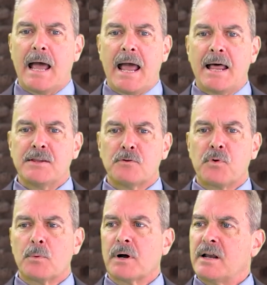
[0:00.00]
and
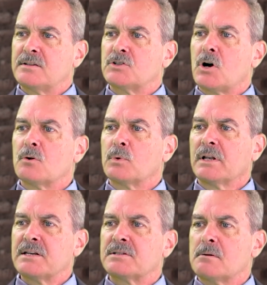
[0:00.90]
therefore we're going to start
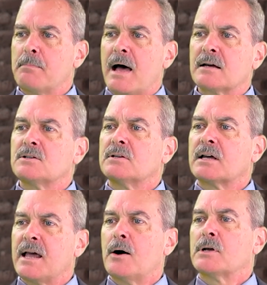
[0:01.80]
releasing them back into the
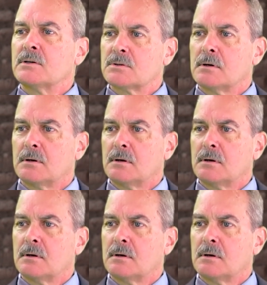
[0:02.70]
counties.